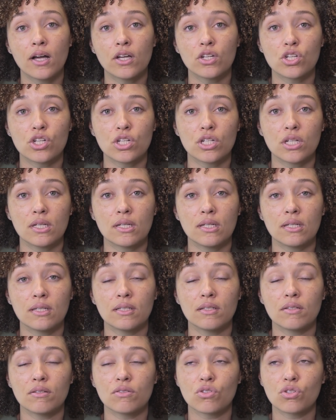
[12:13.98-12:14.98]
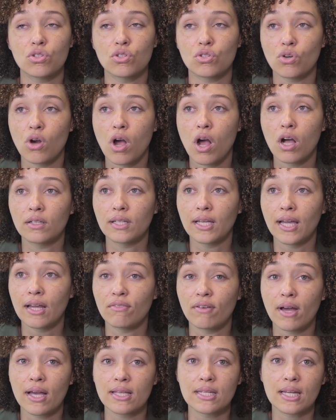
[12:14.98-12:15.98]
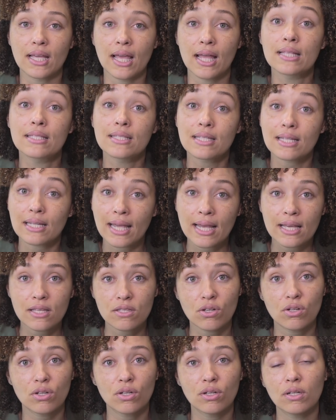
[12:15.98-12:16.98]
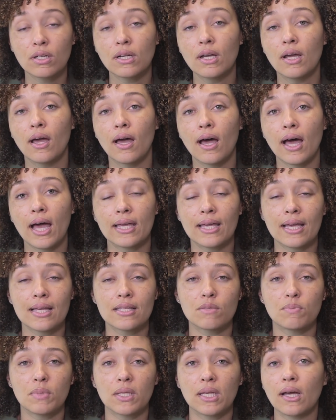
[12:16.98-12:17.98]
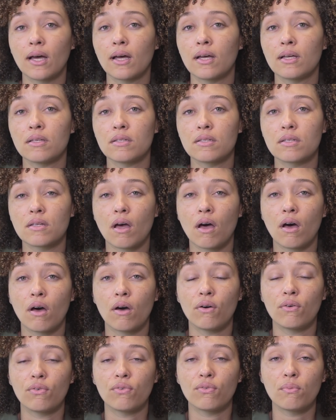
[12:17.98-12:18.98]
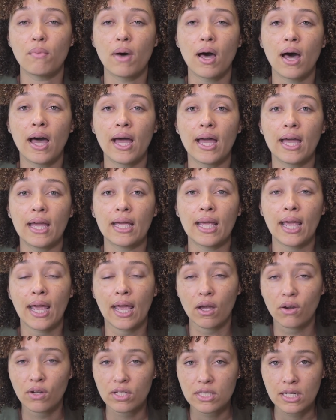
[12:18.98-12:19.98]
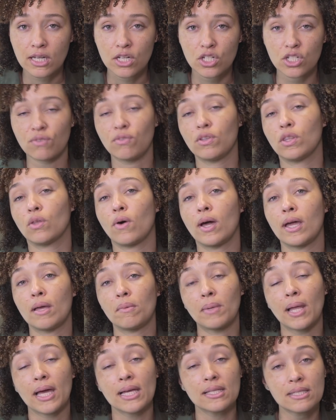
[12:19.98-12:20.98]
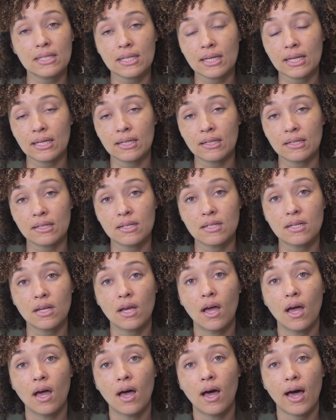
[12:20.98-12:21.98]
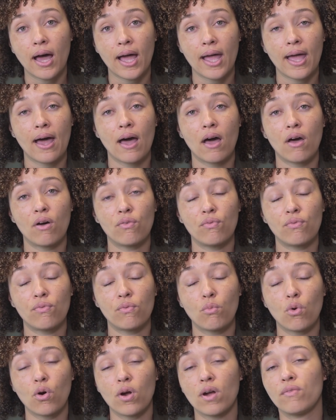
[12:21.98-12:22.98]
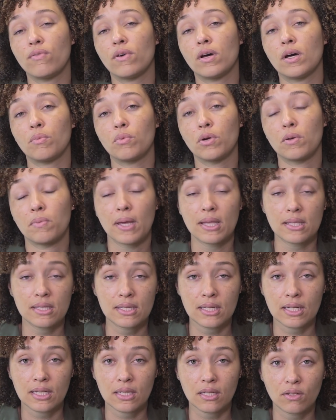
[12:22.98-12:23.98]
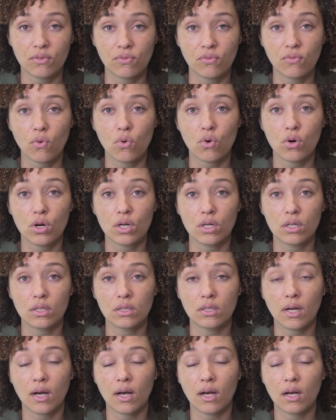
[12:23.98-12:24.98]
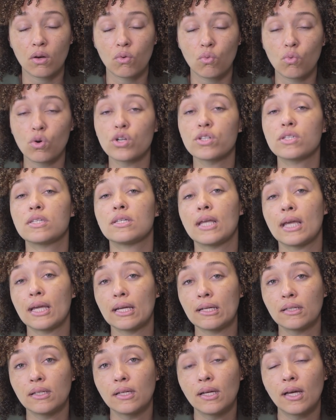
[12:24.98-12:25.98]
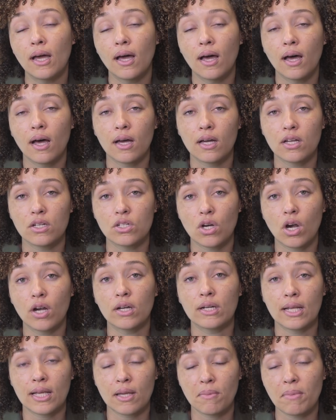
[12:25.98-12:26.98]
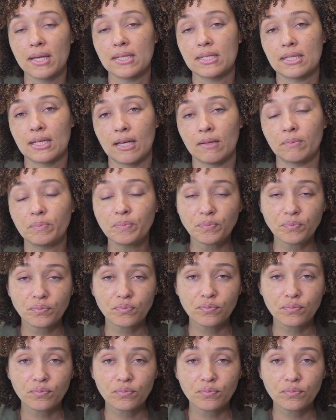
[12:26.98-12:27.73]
She strongly advised against laser, I guess because of my heritage. Even though I am light-skinned, I have more of a propensity for worsening, darkening in my skin.